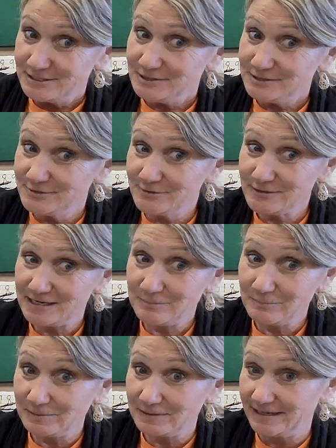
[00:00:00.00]
You can
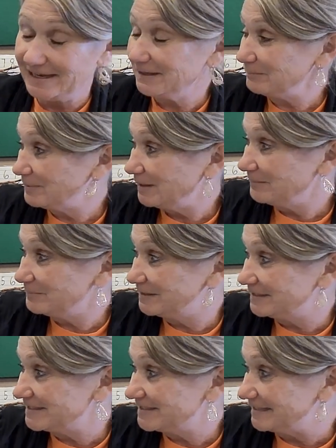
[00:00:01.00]
plant
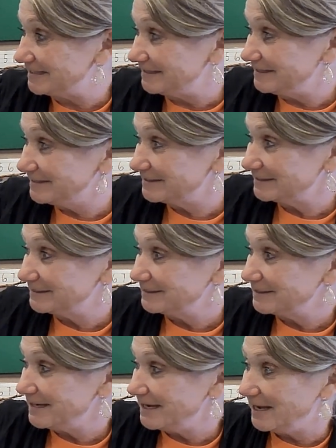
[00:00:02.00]
pumpkin seeds,
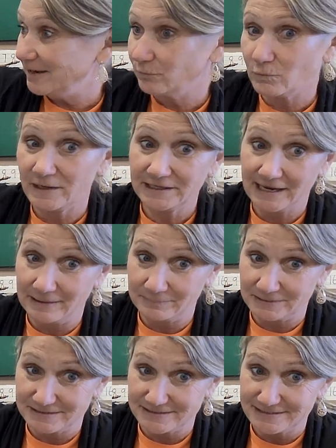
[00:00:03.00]
and what
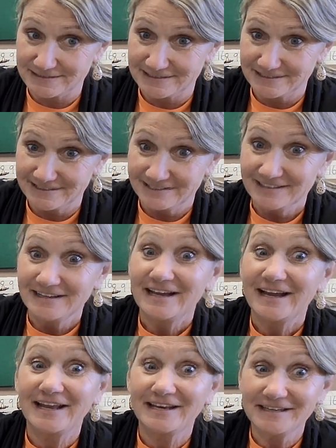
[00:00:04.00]
happens?
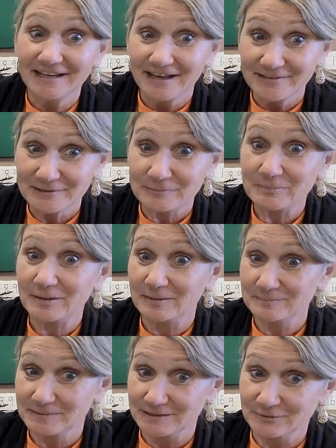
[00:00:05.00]
Another
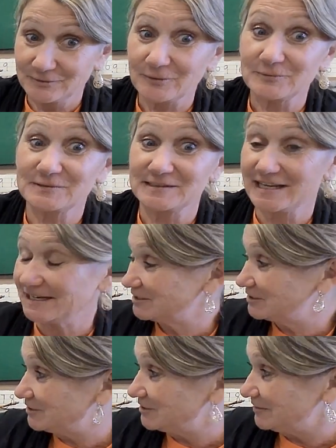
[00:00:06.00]
pumpkin grows
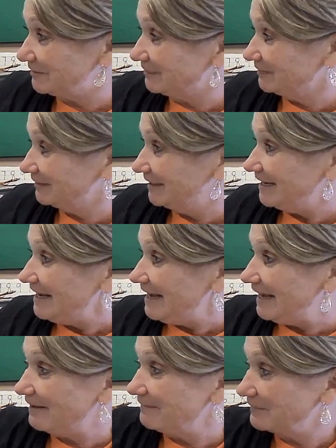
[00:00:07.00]
next year,
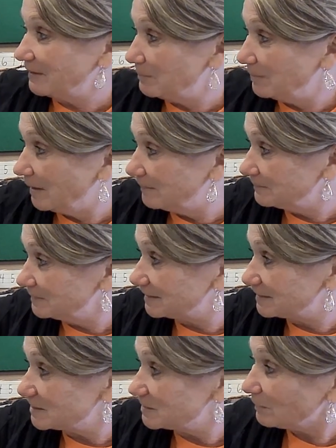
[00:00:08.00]
and the
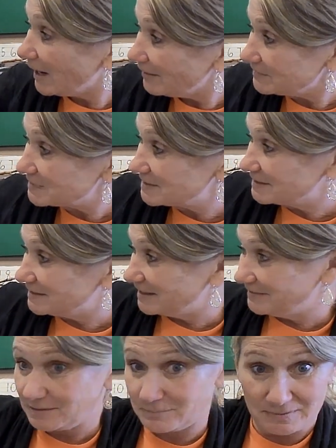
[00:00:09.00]
pumpkin sprouts,
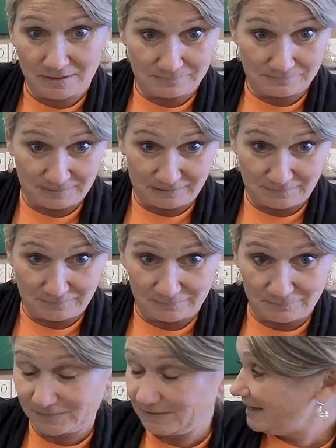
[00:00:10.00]
then the pumpkin
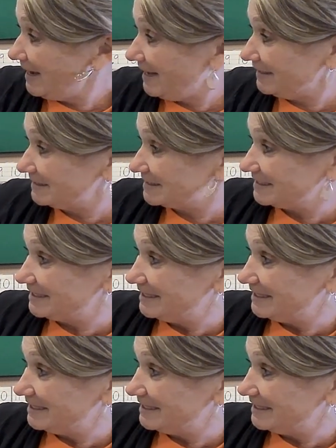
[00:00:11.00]
plant.